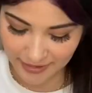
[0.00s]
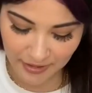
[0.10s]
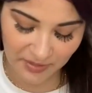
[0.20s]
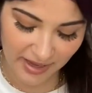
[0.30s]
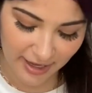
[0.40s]

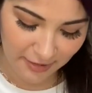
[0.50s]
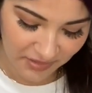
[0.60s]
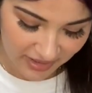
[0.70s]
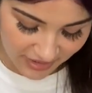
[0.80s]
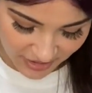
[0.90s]
Okay, I'm
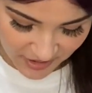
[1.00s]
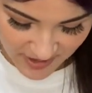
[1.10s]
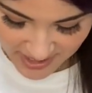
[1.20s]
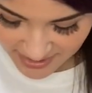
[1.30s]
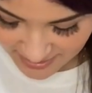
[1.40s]
gonna go
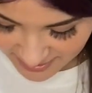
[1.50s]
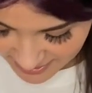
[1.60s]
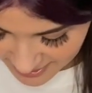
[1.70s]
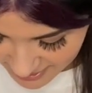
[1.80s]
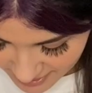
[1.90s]
in
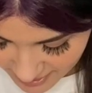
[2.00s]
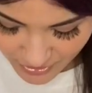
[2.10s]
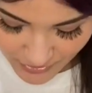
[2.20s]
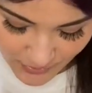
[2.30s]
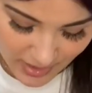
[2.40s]
and do